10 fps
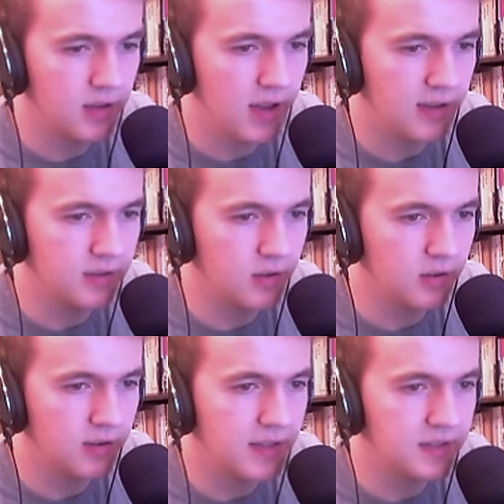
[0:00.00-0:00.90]
Yes,
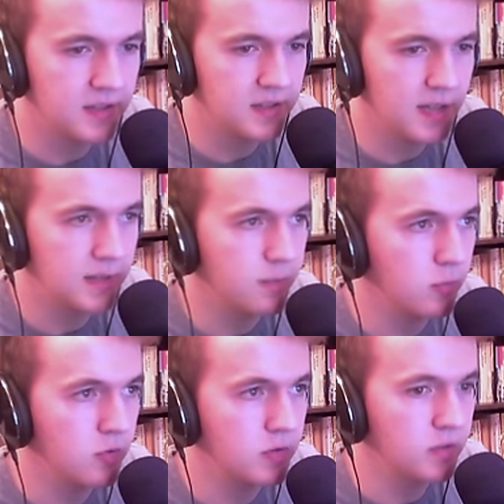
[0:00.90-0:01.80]
look, that's the sensible
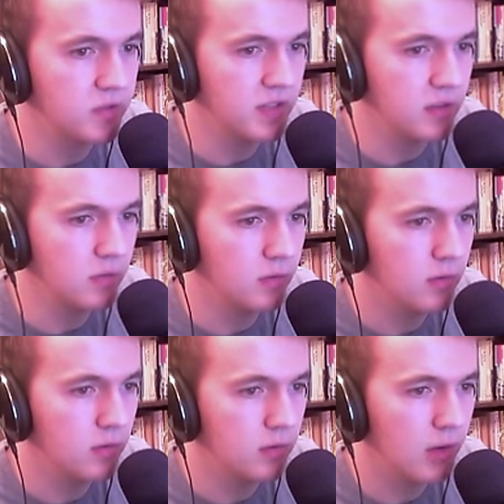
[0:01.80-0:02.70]
use of steel.
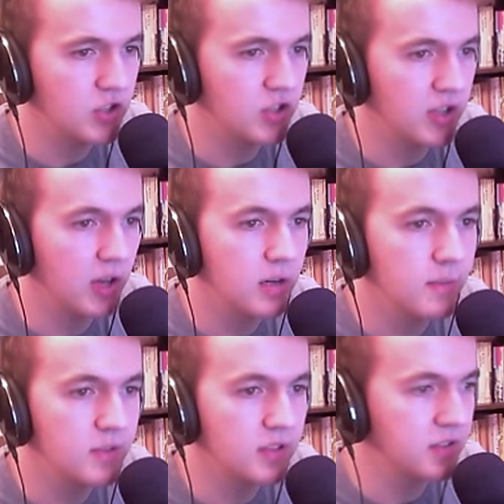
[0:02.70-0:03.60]
Actually,
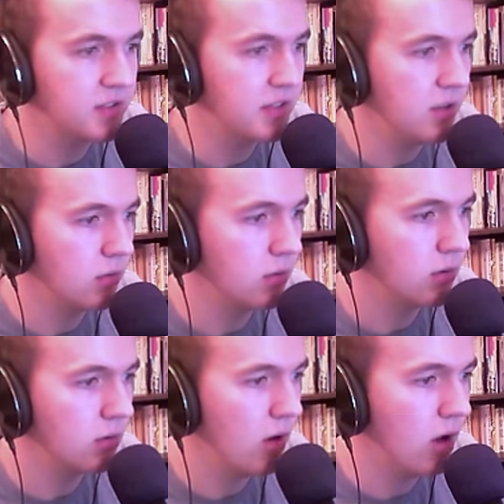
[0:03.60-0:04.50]
unlimited steel.
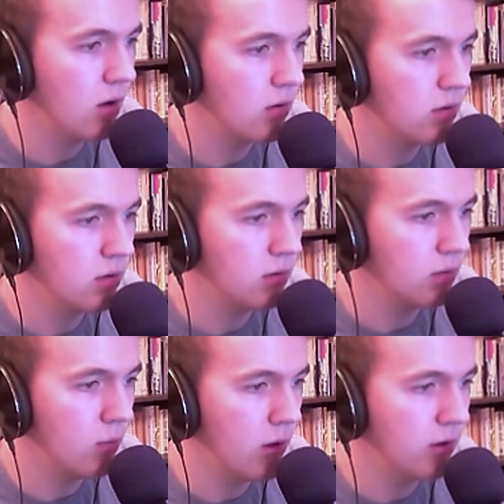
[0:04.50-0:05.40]
Oh,
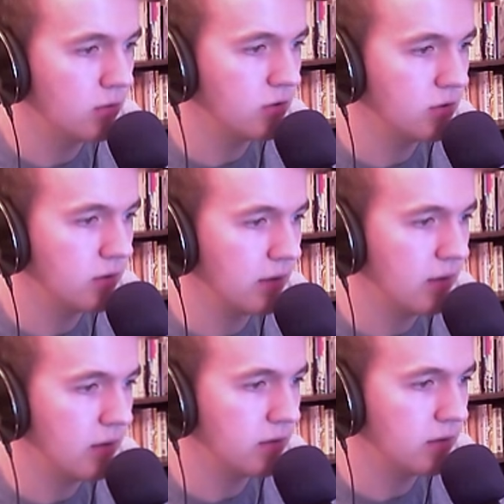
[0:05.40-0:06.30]
well, why not just do it like
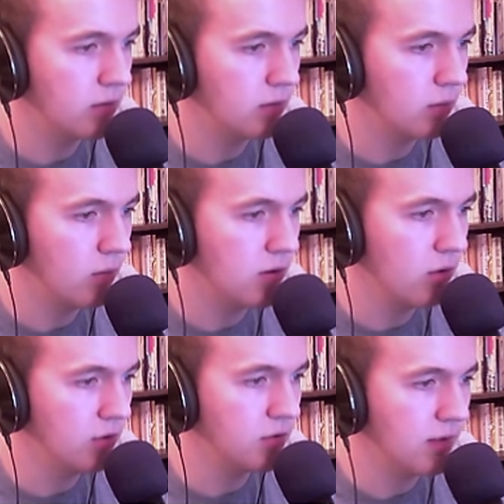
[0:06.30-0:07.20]
this? Why
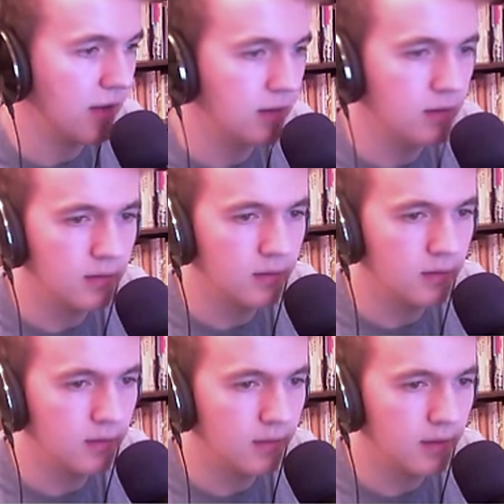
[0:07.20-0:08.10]
not do that?
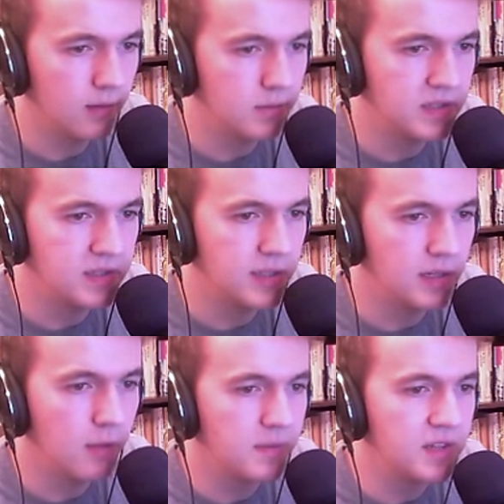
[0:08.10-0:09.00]
That would be
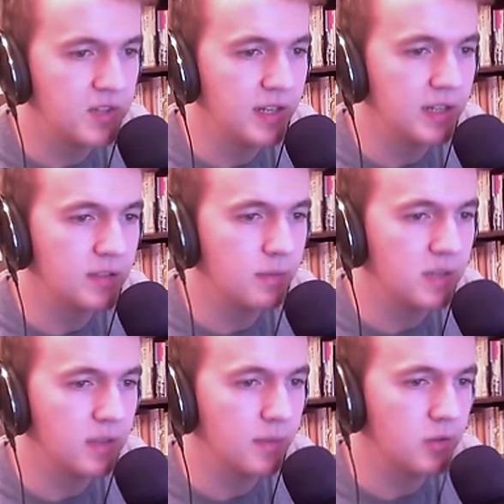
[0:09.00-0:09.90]
silly. That would be silly to
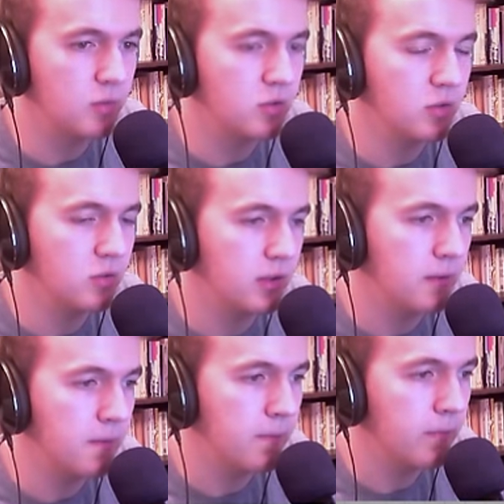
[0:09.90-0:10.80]
miss out this opportunity.
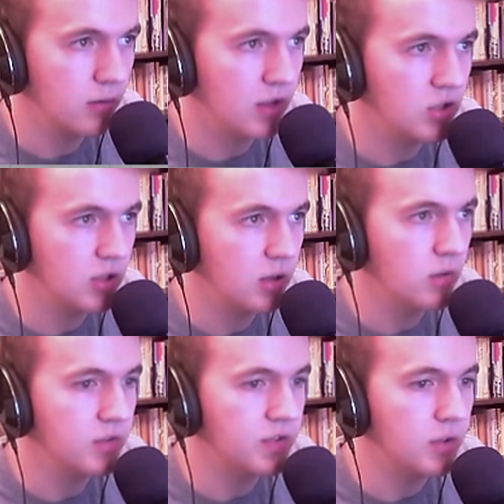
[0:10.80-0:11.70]
Actually,
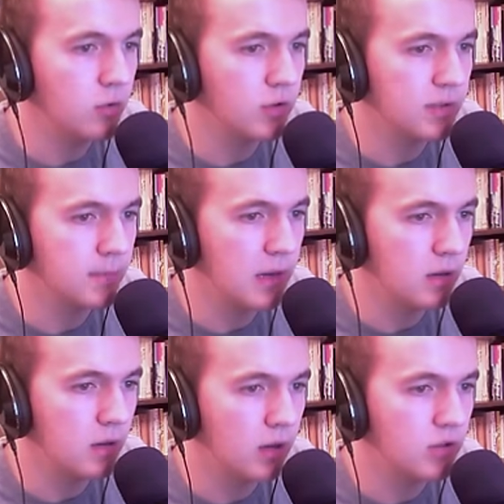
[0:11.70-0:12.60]
no, steel costs
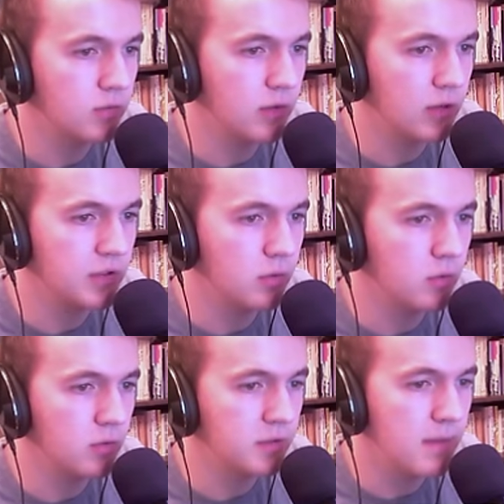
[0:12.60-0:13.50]
many. I just realized steel
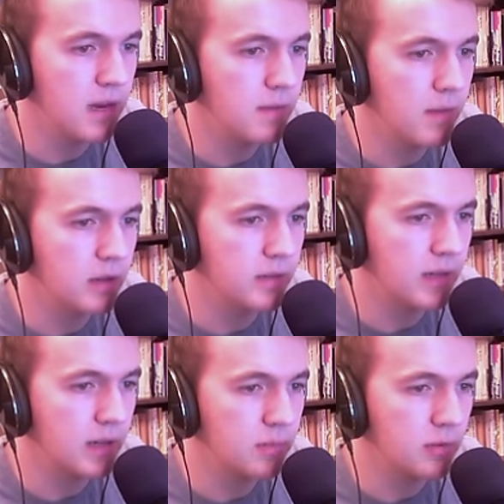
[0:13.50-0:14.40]
costs many monies
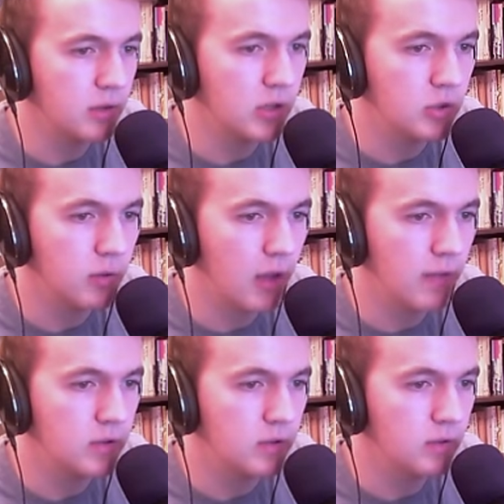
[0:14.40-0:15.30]
and it's probably actually quite
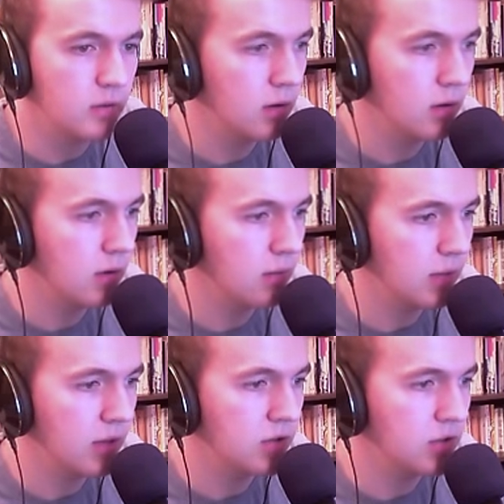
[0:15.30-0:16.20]
heavy too.
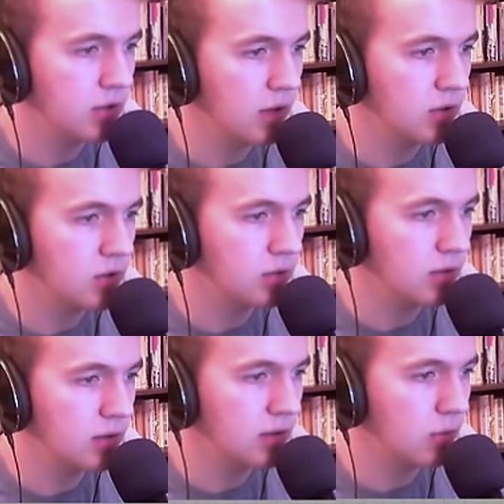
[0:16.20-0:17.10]
But let's just let's just do
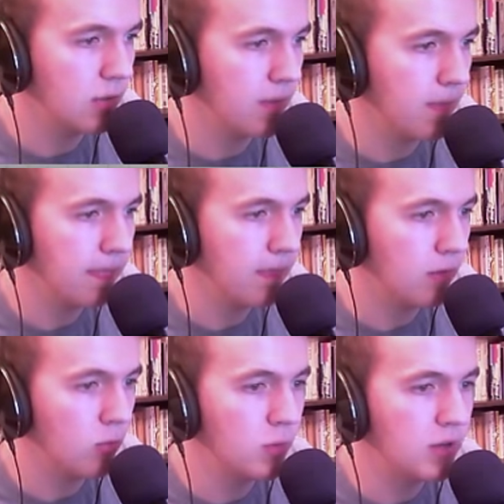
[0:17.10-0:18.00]
this a little bit.
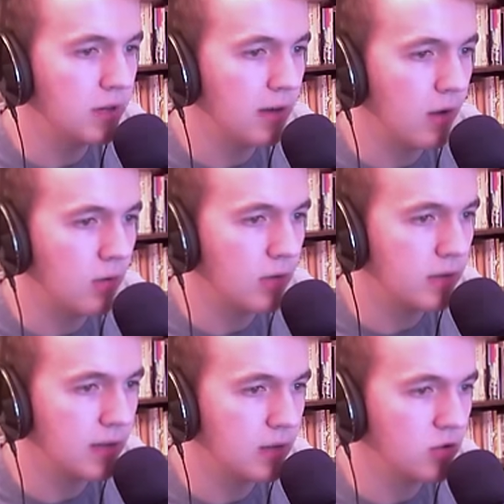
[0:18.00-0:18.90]
All we need now
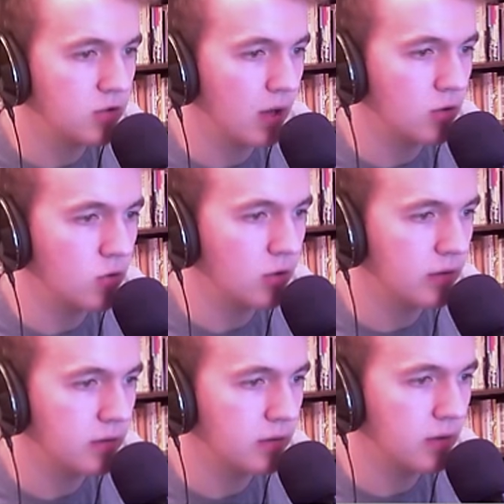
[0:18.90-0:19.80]
is now just the
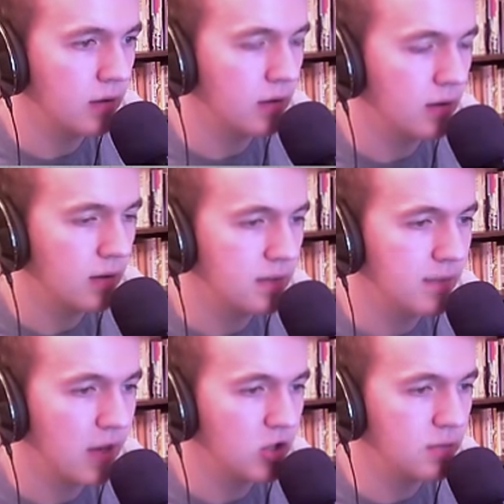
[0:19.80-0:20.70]
hydraulics. This
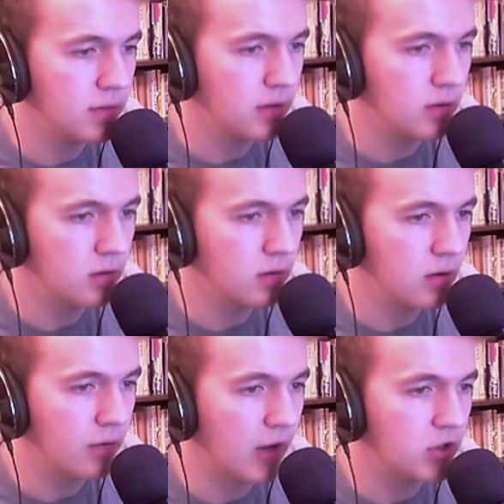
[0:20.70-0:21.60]
may actually be good
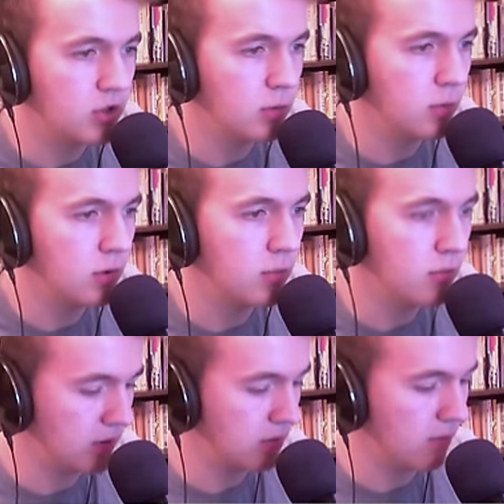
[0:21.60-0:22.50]
enough. Actually, we want to
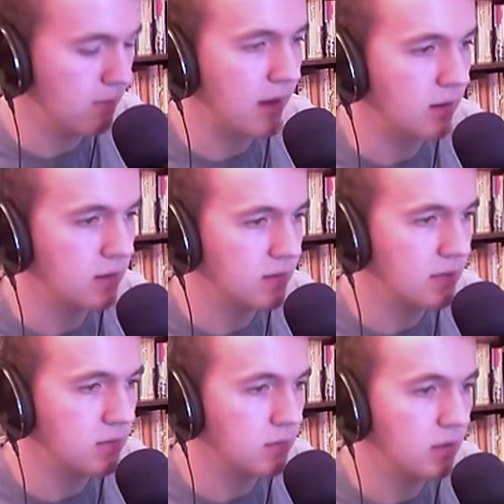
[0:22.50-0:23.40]
move this one back because
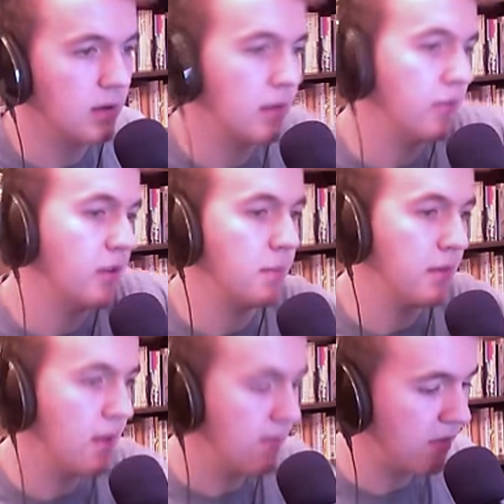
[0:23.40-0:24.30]
that's not going to lift up
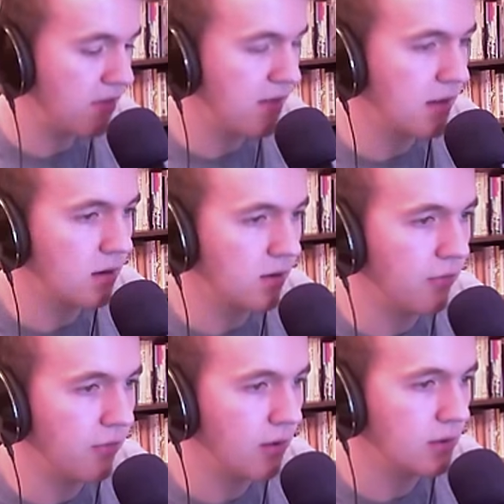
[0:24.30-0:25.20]
the thing
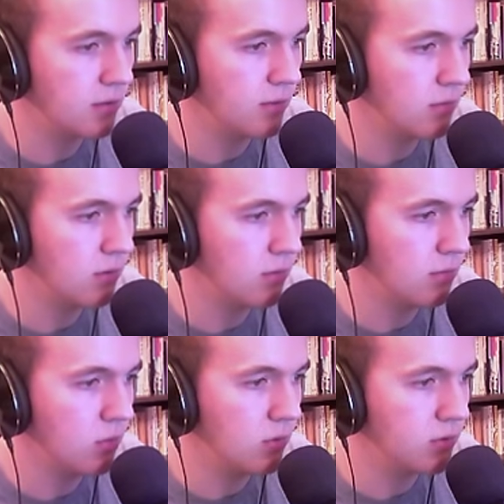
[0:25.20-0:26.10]
enough. So if we do it
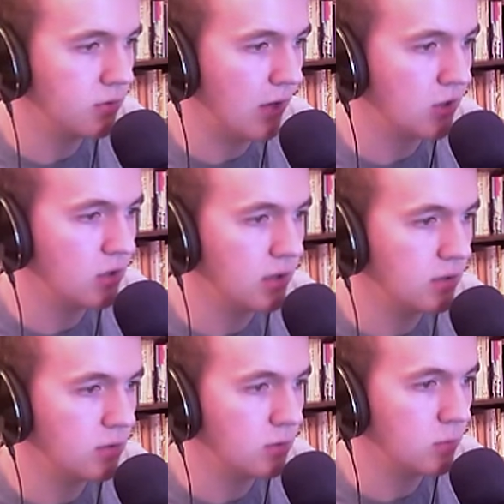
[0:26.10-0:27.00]
more so... Actually,
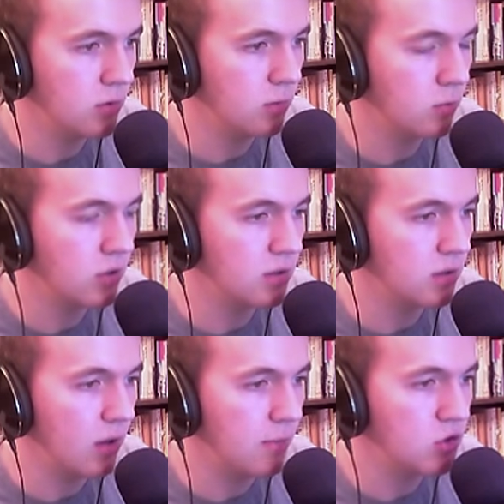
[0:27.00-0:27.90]
let's use wood. Wood is,
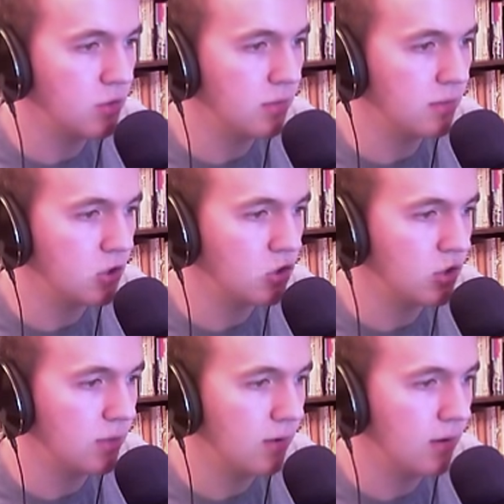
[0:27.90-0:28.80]
I'm assuming, much
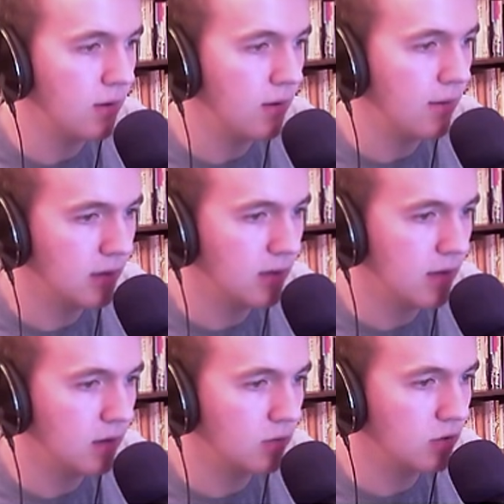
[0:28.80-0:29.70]
cheaper. And
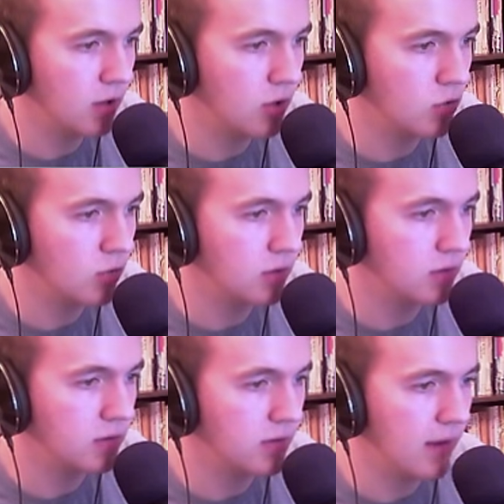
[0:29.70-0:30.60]
yeah, just hydraulic
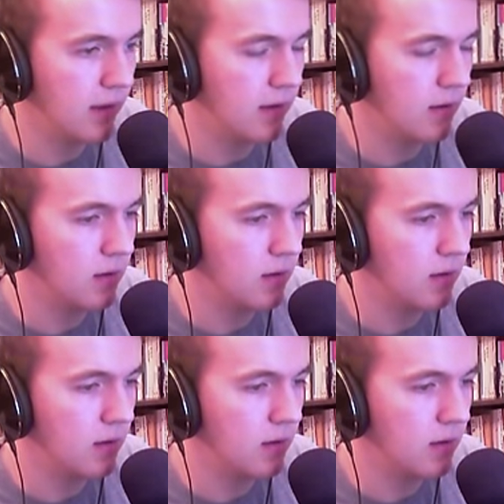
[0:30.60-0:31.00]
onto there.